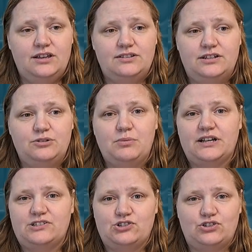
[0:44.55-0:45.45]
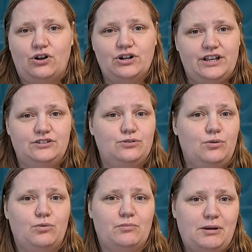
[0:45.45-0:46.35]
then you might start and do a
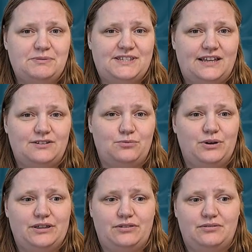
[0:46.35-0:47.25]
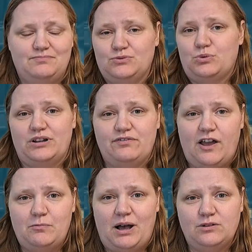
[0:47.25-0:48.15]
warm-up set with
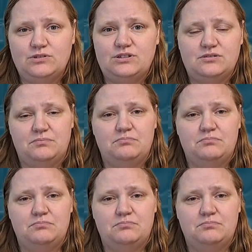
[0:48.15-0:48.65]
25 pounds.